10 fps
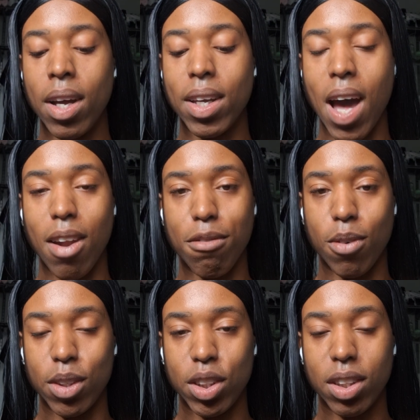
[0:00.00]

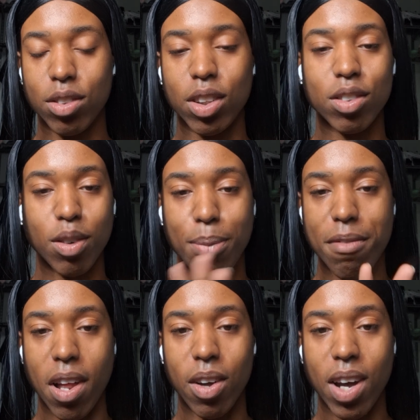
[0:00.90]
California, so this is for my
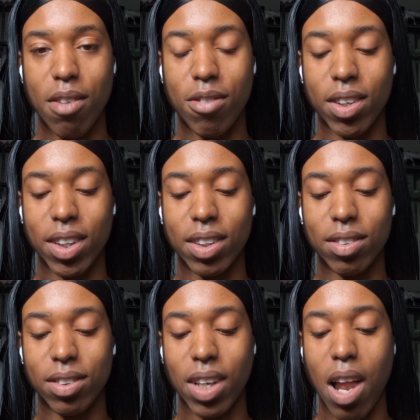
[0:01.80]
fellow
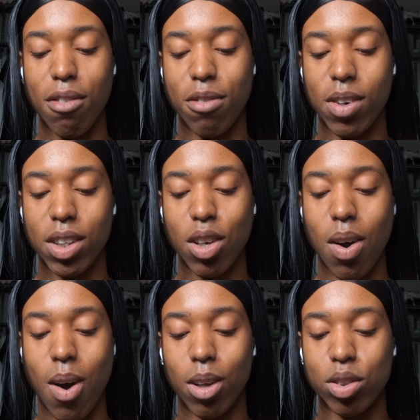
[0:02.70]
Californians. California
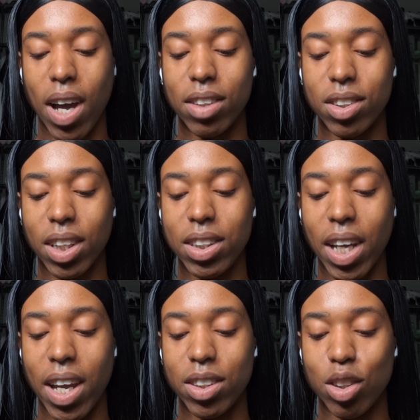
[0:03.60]
also has an
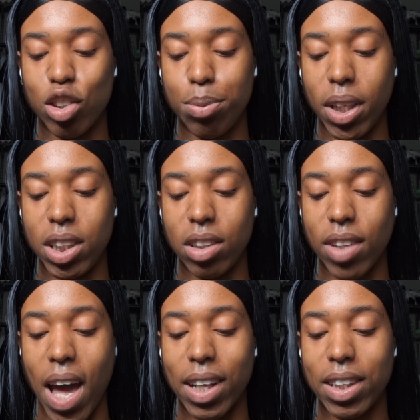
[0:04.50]
Endangered Species
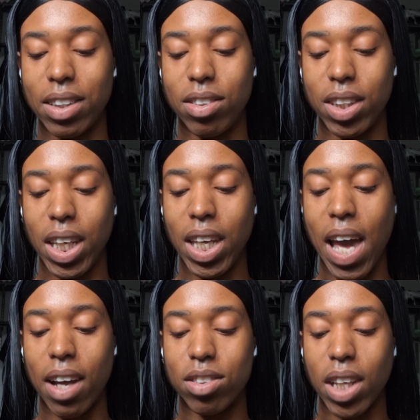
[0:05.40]
Act, the
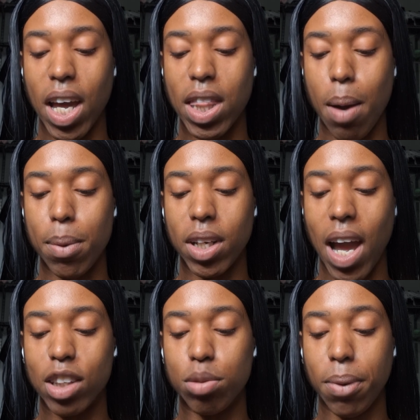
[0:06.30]
CESA, that
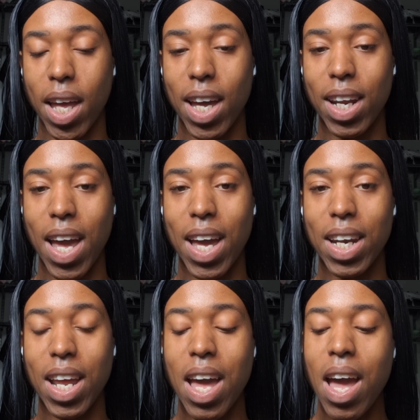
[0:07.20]
protects plant
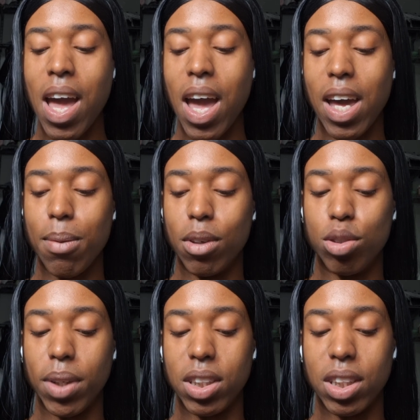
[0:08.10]
and animal
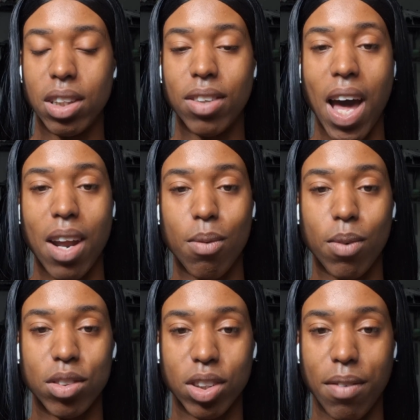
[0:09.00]
species at
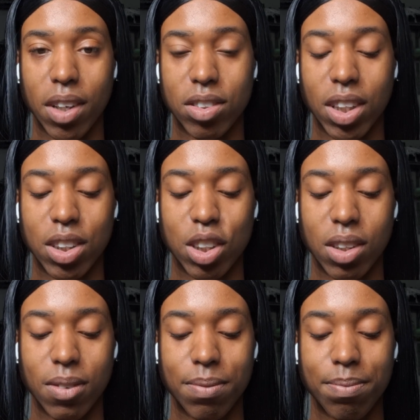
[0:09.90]
risk of extinction.